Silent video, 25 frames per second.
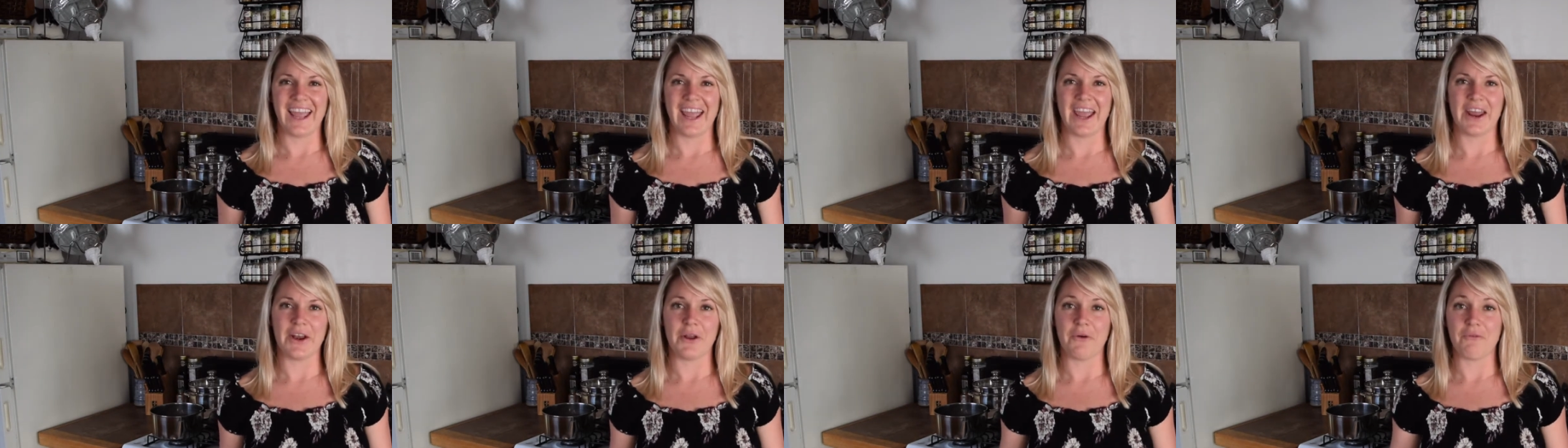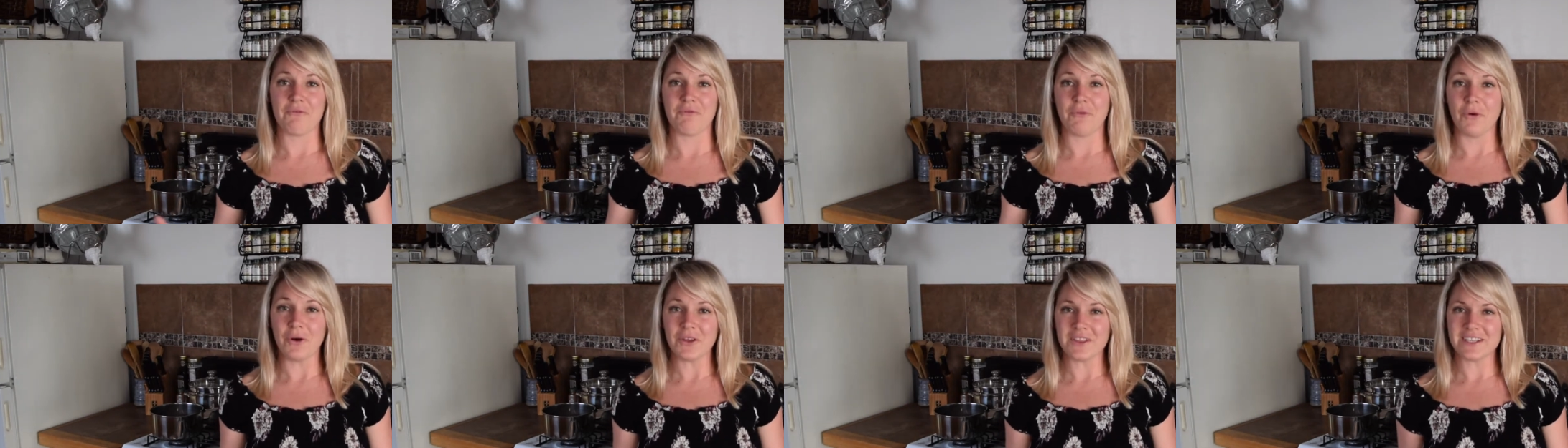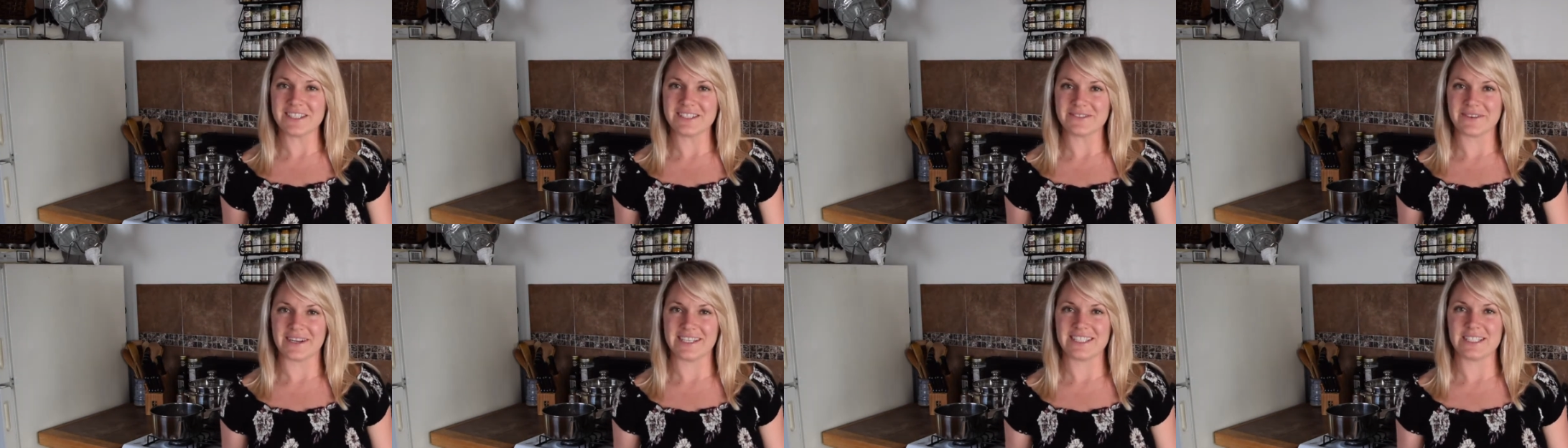And for
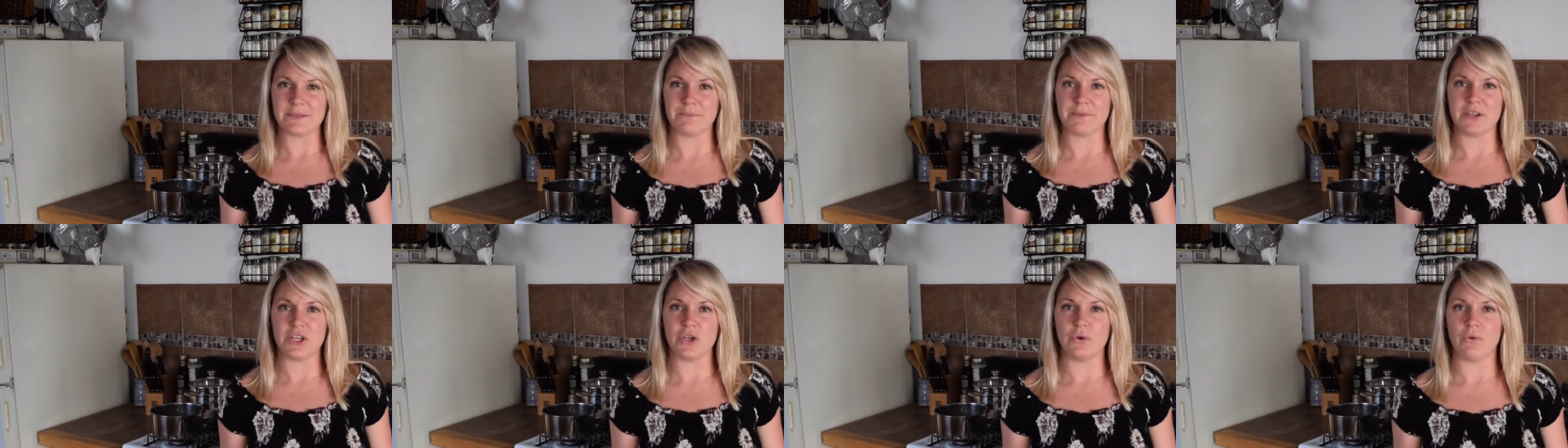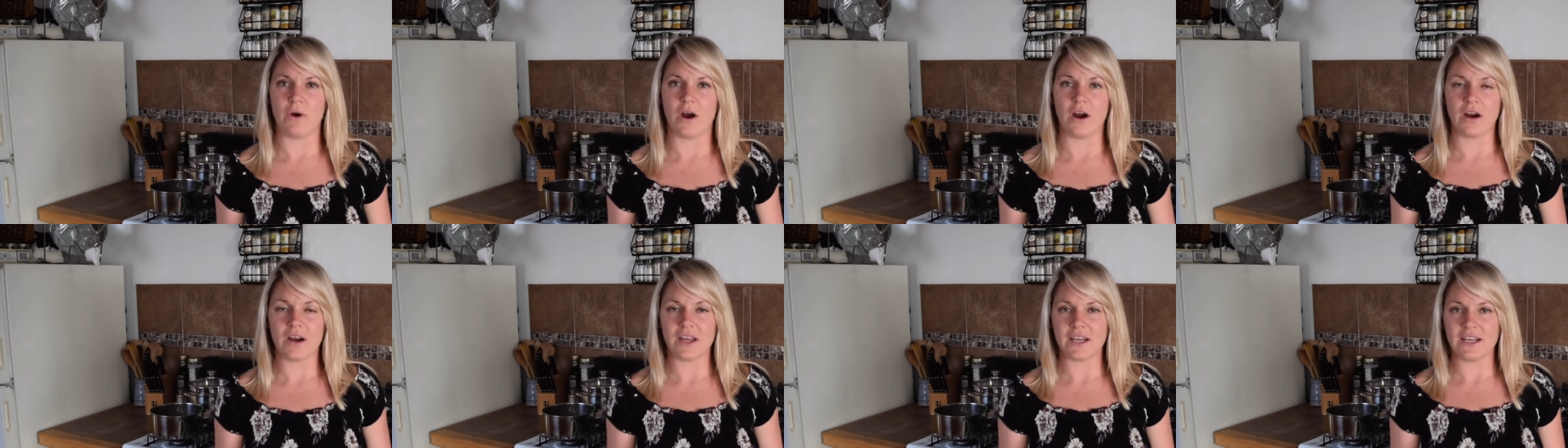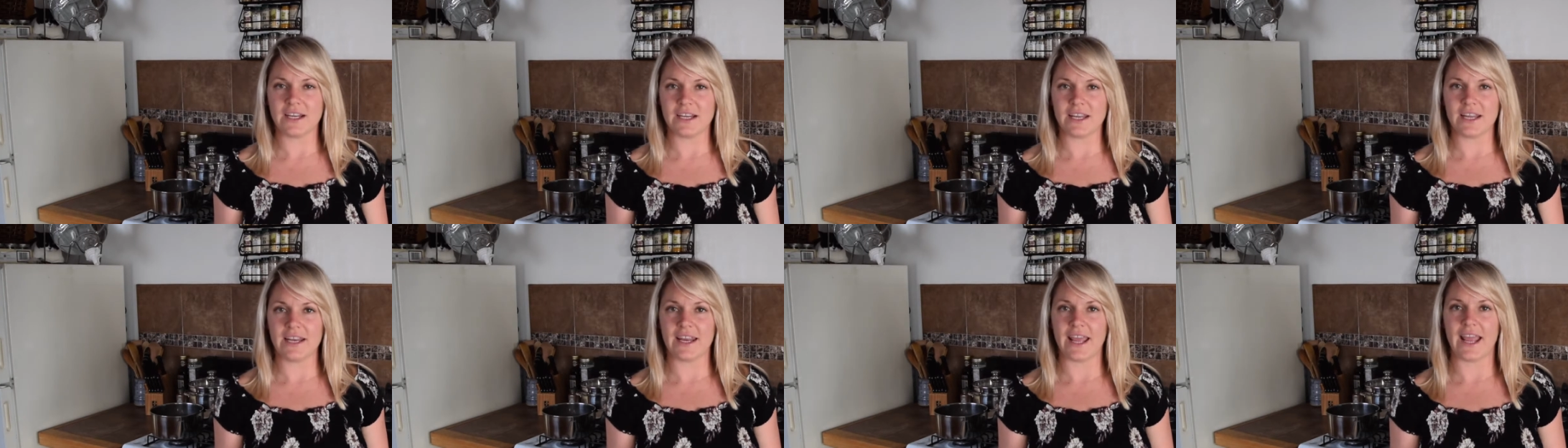this recipe, you are gonna need